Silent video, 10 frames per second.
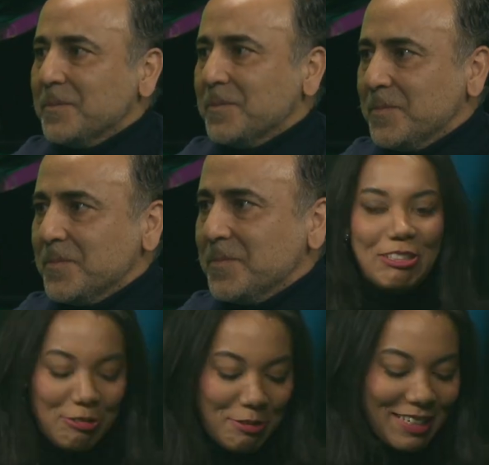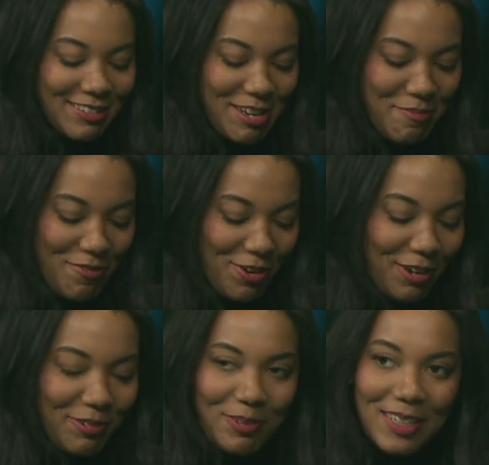I think that's a great tip for
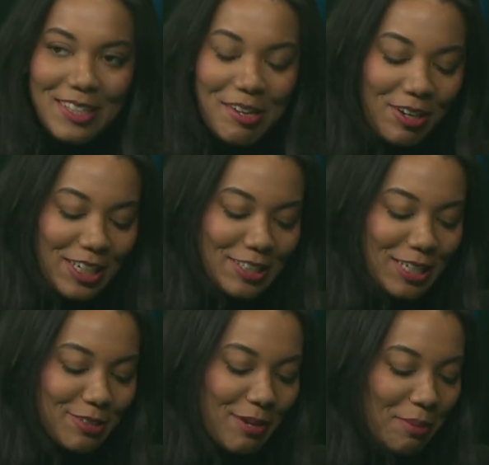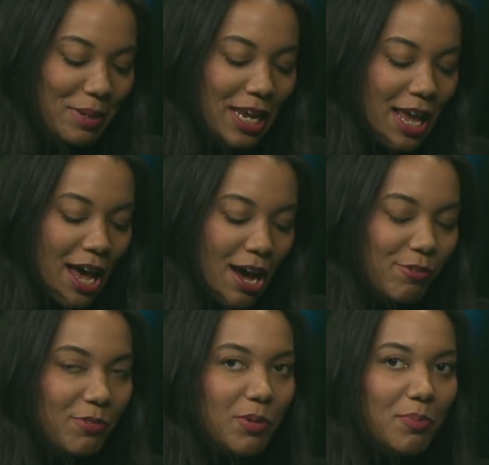everyone in the audience as well. But
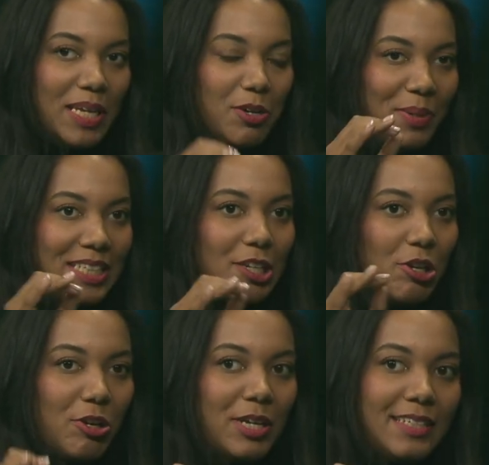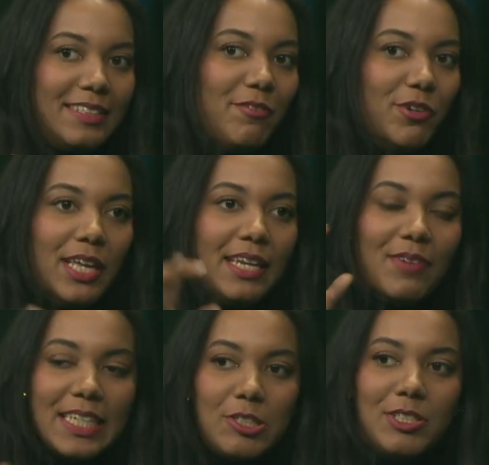uh, what would be your best learnings then for the
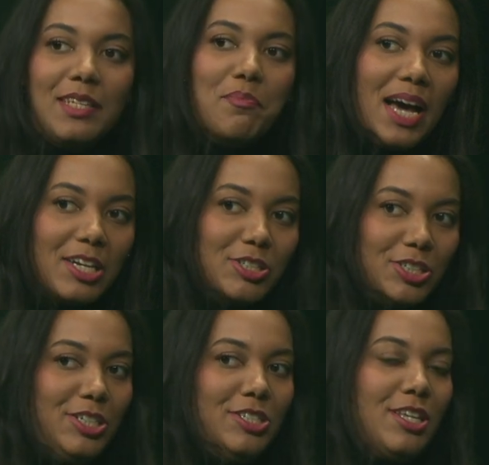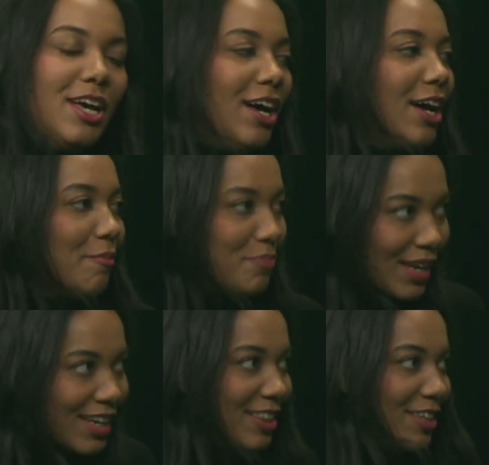investors and the managers um,
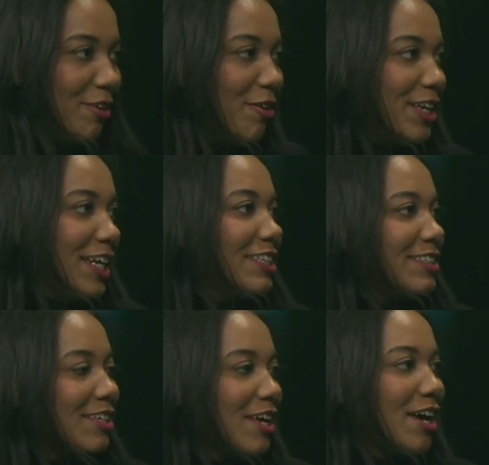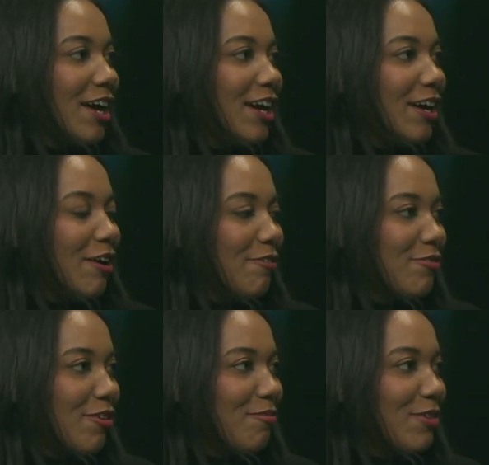in the audience uh,
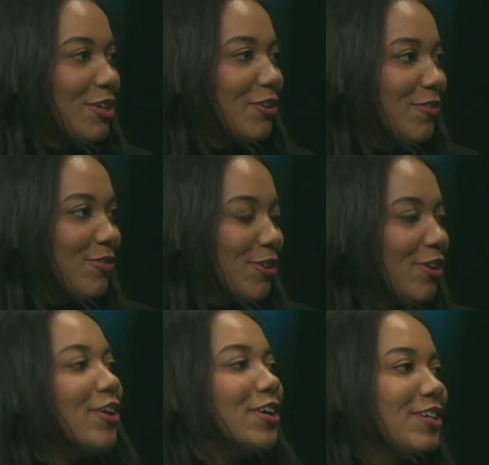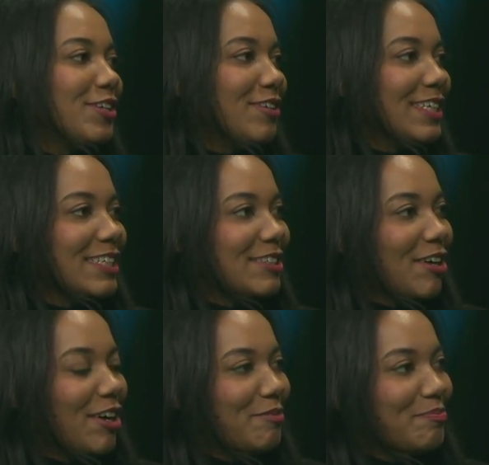from what you've learned during this
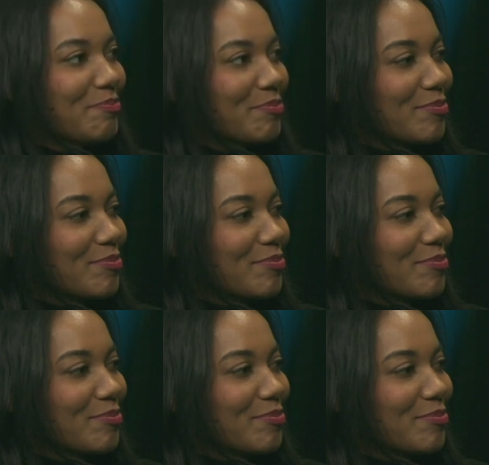time?